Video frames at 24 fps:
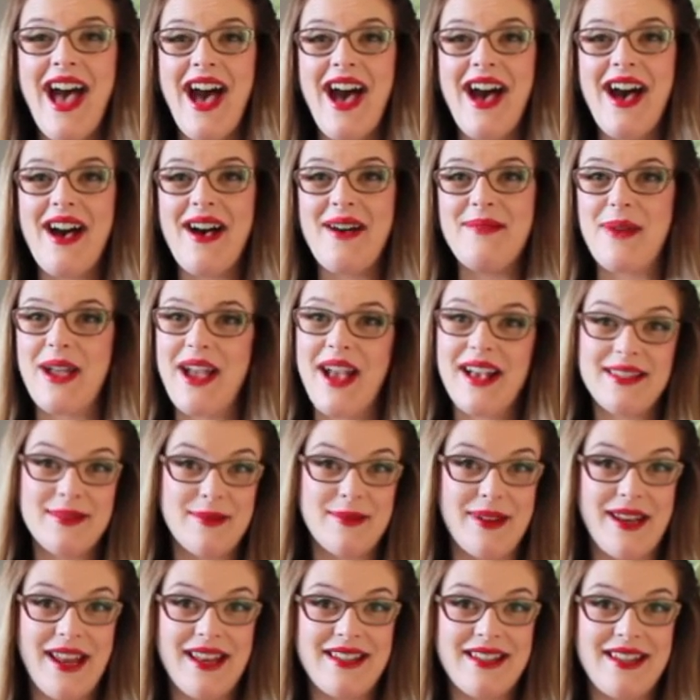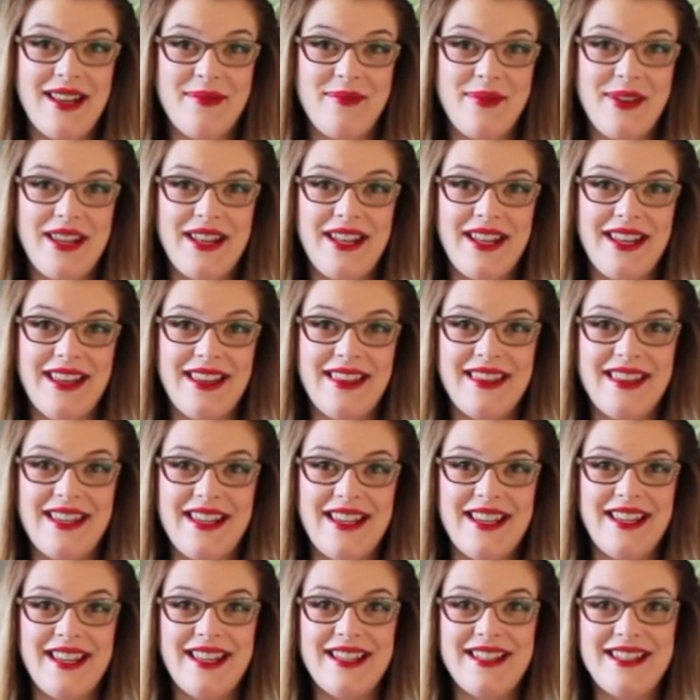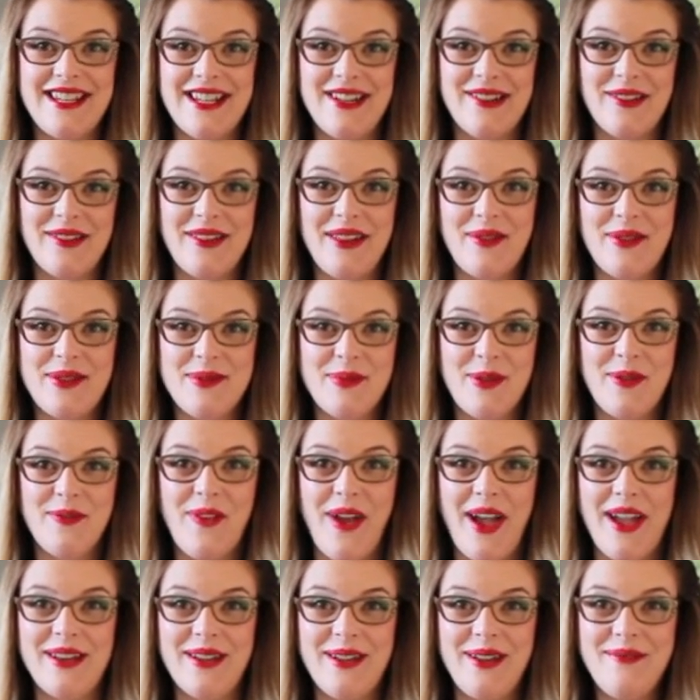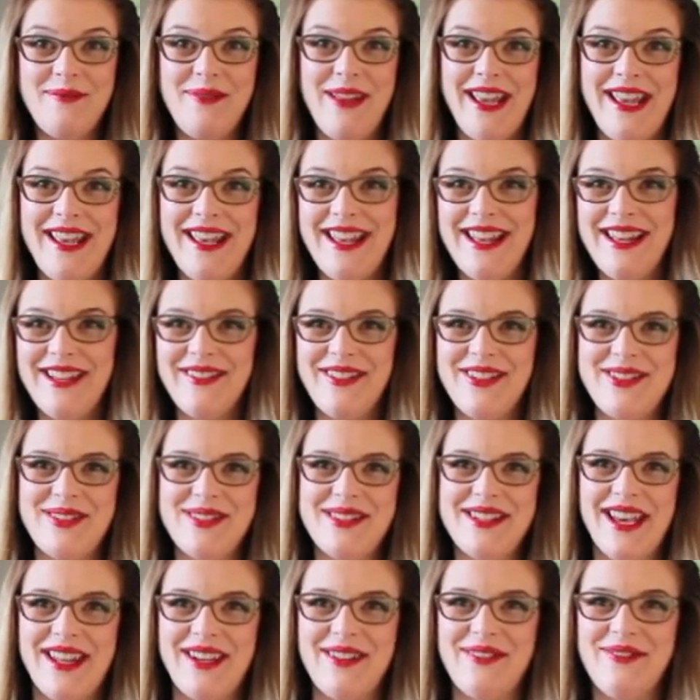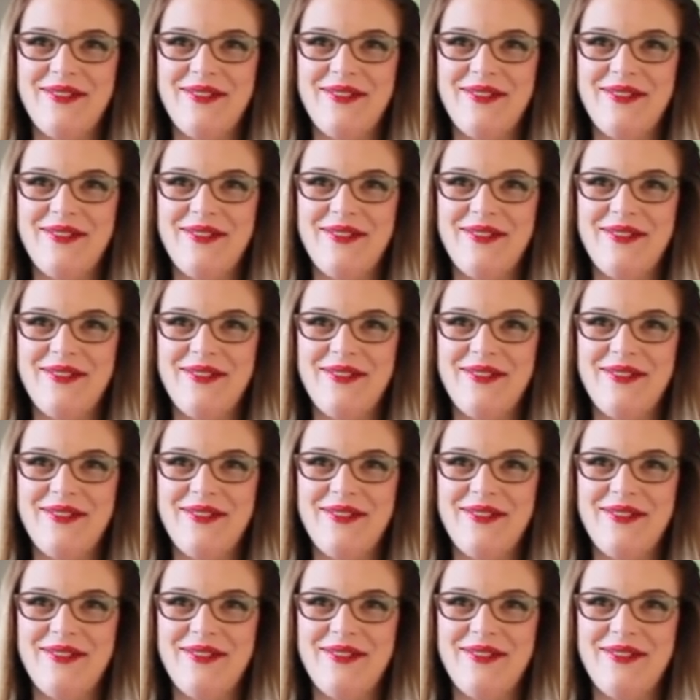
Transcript: My husband ended up eating the dinner that was provided to me, which is kind